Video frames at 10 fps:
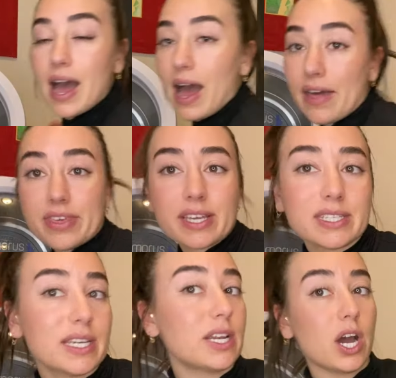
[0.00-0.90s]
I think it
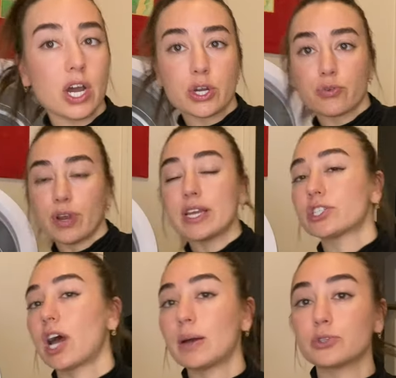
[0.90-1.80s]
did a great
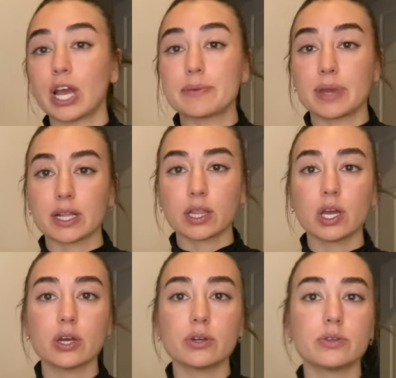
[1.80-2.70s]
job drying my
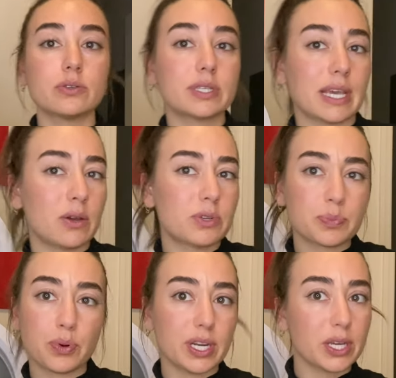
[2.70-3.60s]
clothes. It was
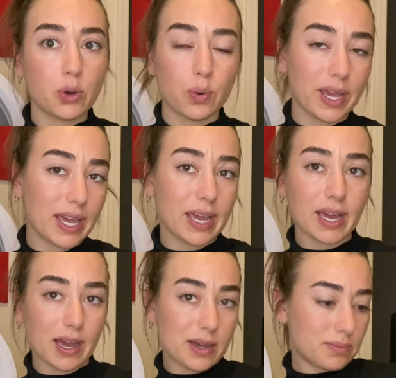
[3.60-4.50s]
pretty quick,
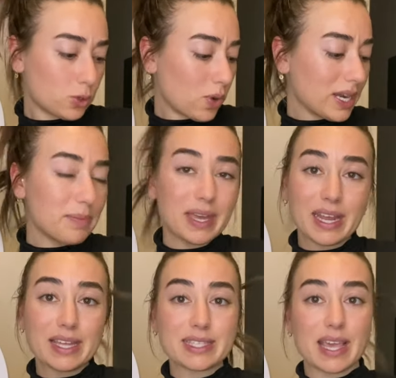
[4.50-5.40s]
20
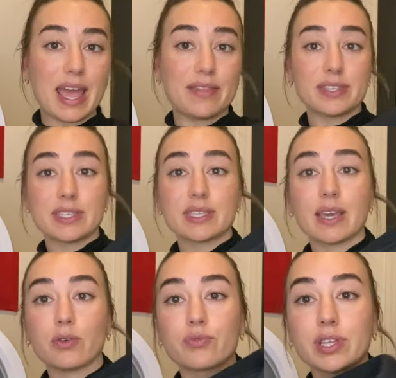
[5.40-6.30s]
minutes, and this is like
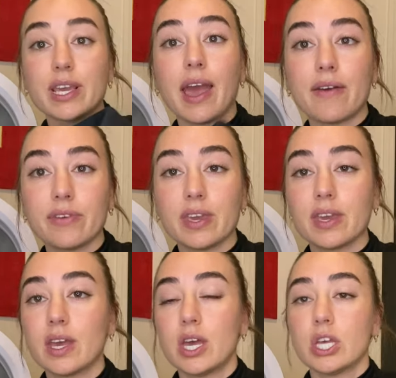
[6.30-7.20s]
a really
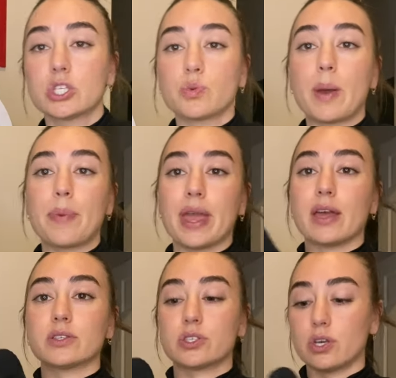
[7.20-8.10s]
heavy
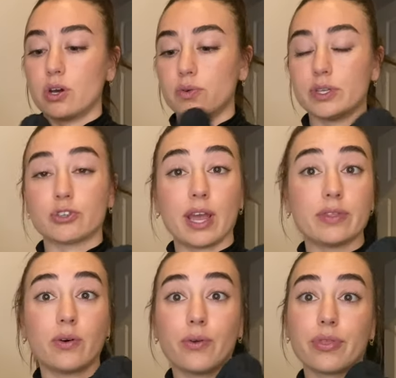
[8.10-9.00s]
sweatpants, so it dried the
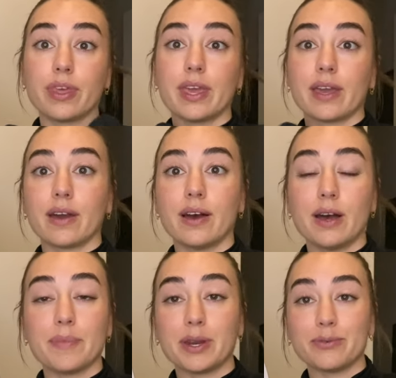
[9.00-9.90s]
whole thing
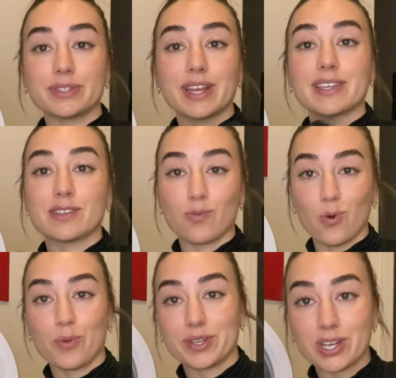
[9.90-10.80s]
and it was nice and
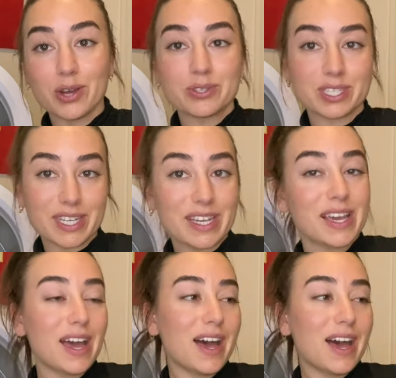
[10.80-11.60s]
warm and toasty.